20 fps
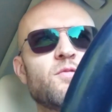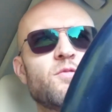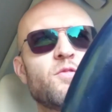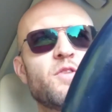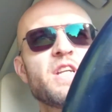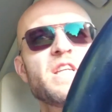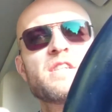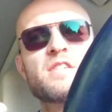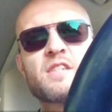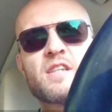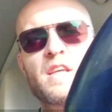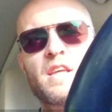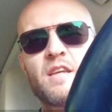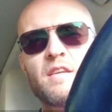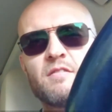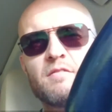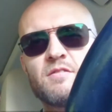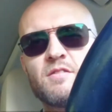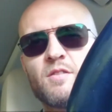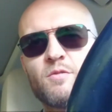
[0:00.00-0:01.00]

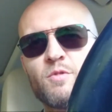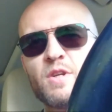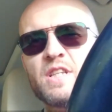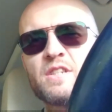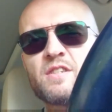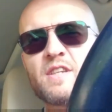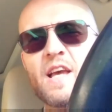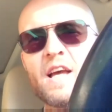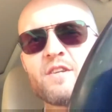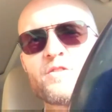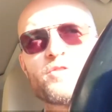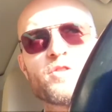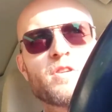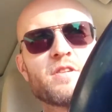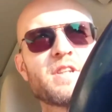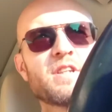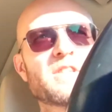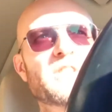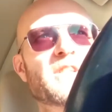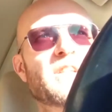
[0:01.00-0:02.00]

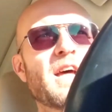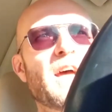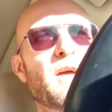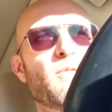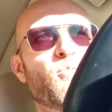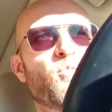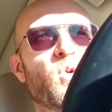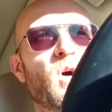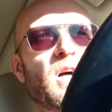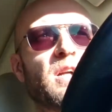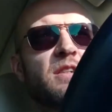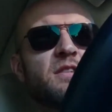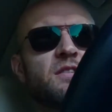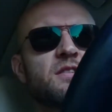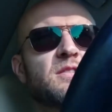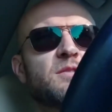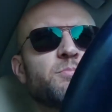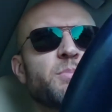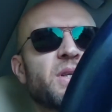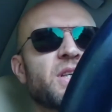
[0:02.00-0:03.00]
rescheduled this time
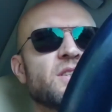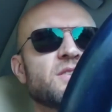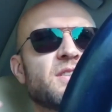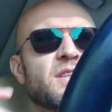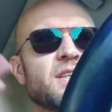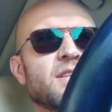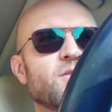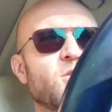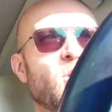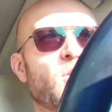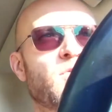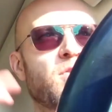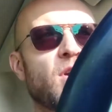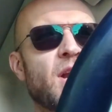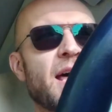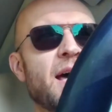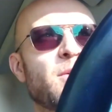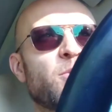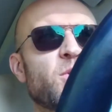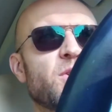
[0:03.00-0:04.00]
once because it
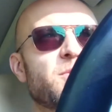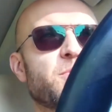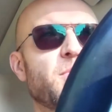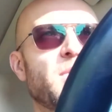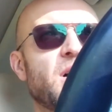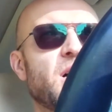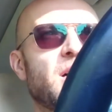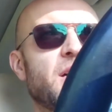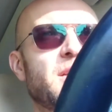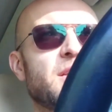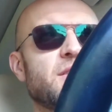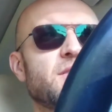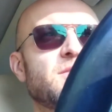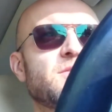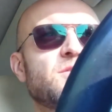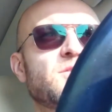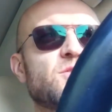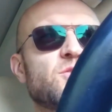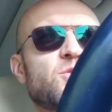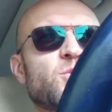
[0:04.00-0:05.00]
overlapped with my
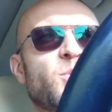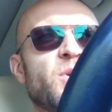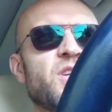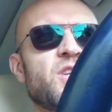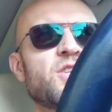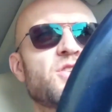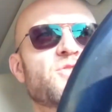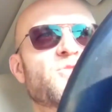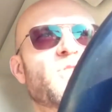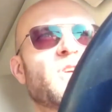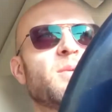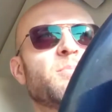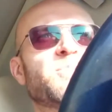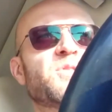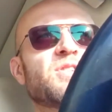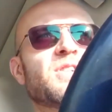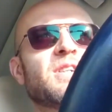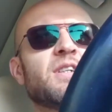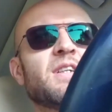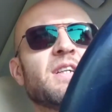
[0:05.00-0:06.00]
Swedish
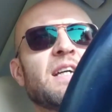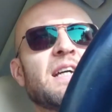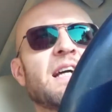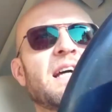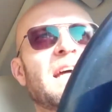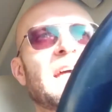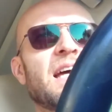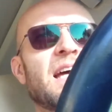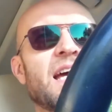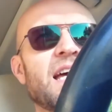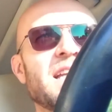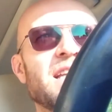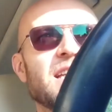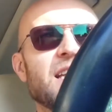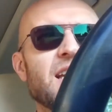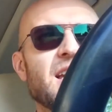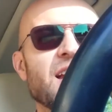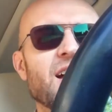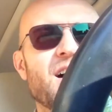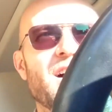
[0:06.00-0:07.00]
trips,
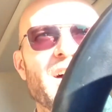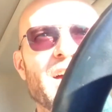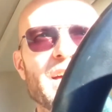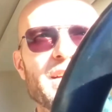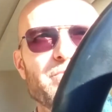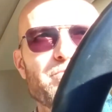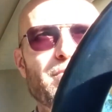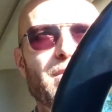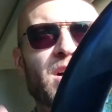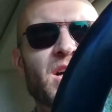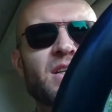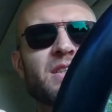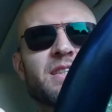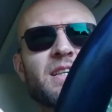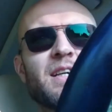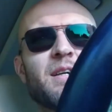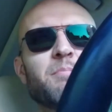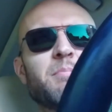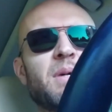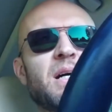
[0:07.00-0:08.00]
and I had marked
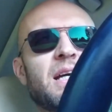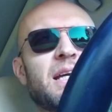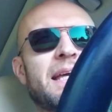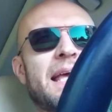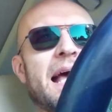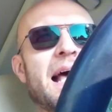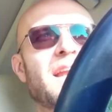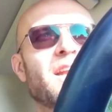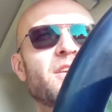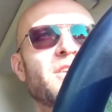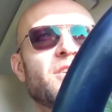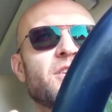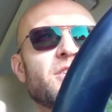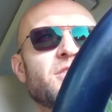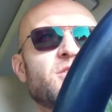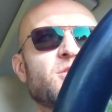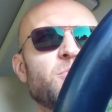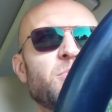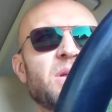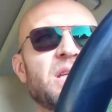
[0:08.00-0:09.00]
it in my calendar
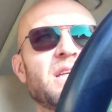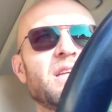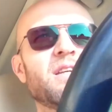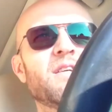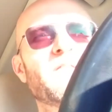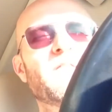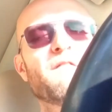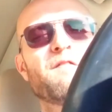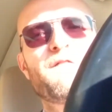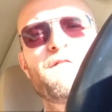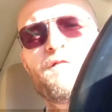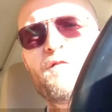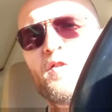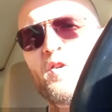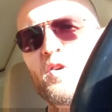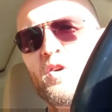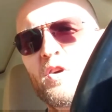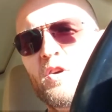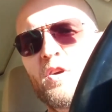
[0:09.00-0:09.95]
to be 4